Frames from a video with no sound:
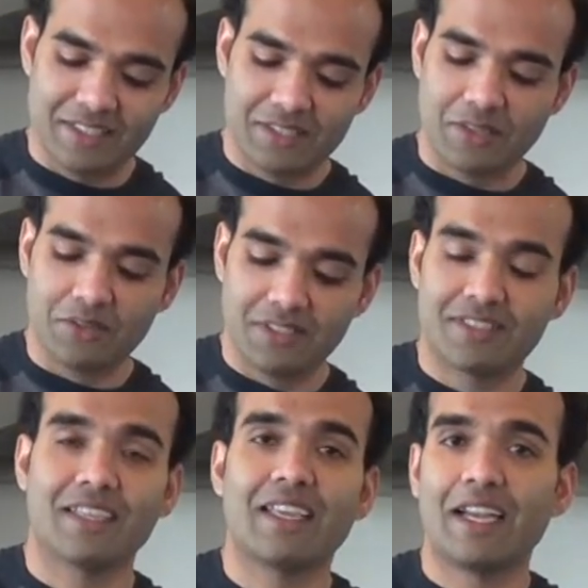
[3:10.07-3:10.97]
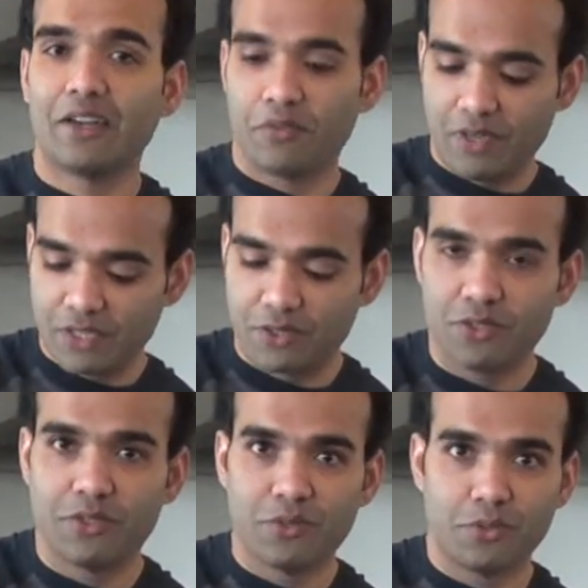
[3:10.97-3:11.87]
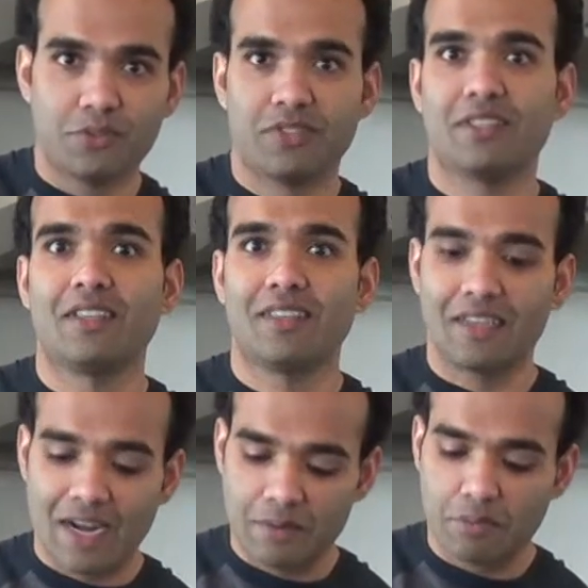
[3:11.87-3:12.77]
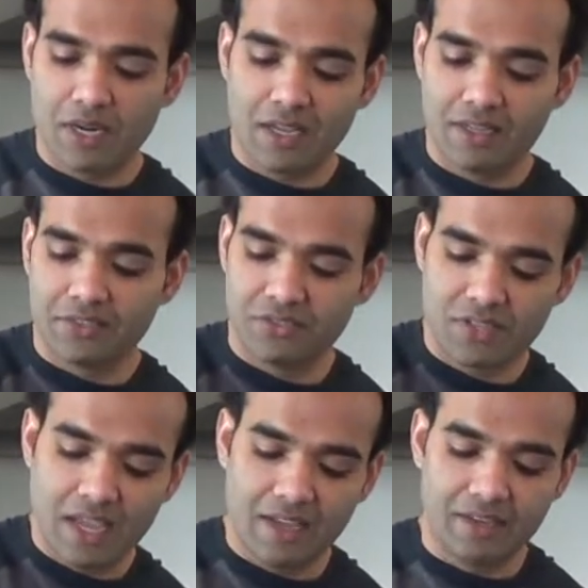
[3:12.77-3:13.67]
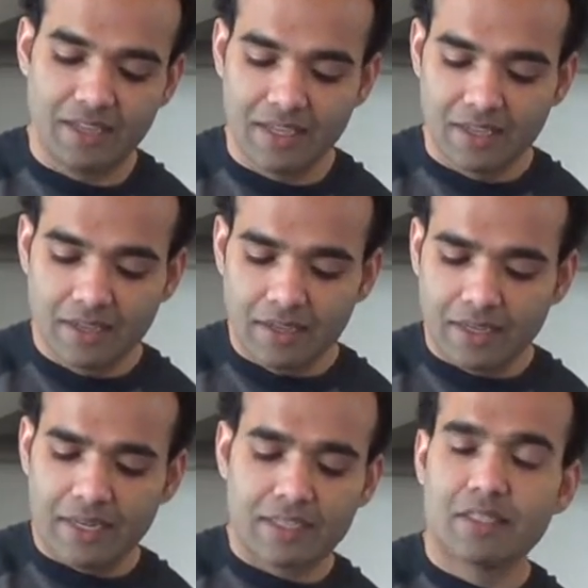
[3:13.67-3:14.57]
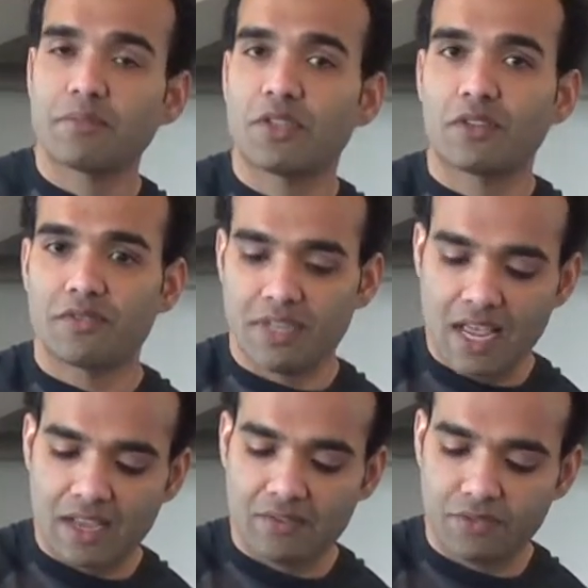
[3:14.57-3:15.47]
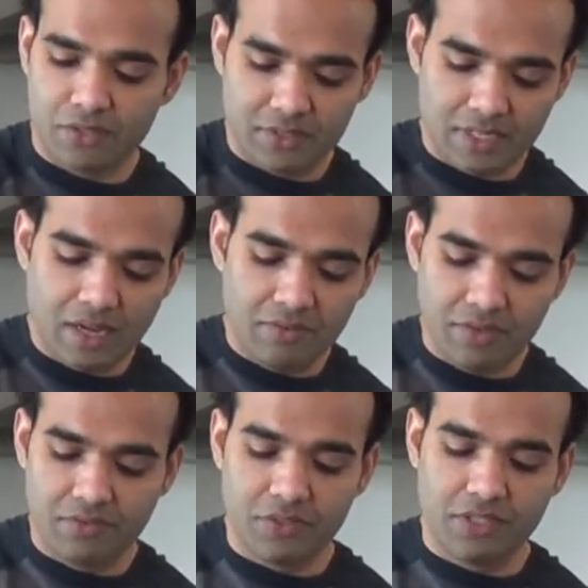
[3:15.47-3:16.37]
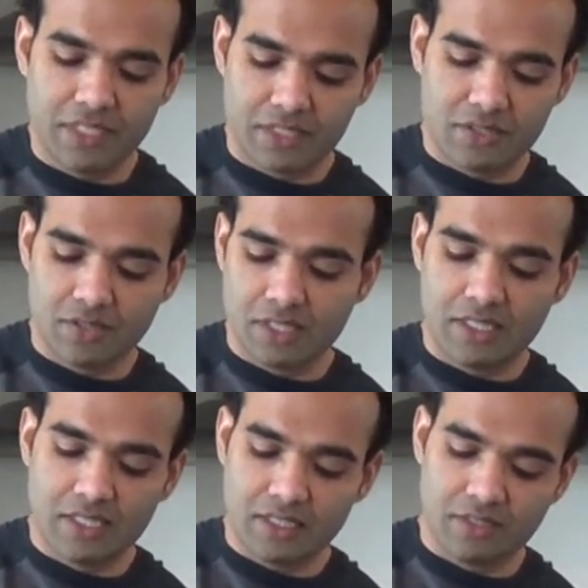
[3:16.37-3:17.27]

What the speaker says: So this is a great way to use the ripe bananas and create some sort of snack for yourself and for your kids to eat.